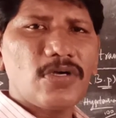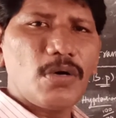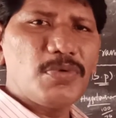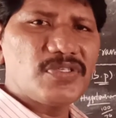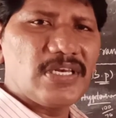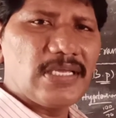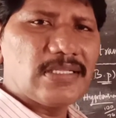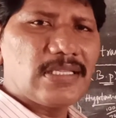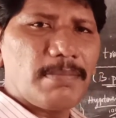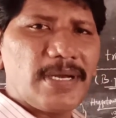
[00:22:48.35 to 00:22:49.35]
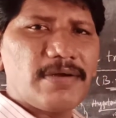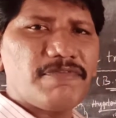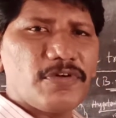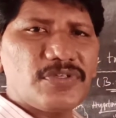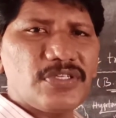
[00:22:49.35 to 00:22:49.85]
Obviously the blood
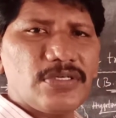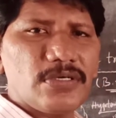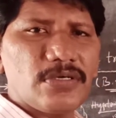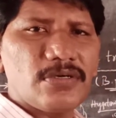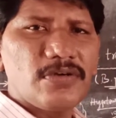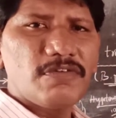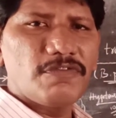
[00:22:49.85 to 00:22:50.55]
flows in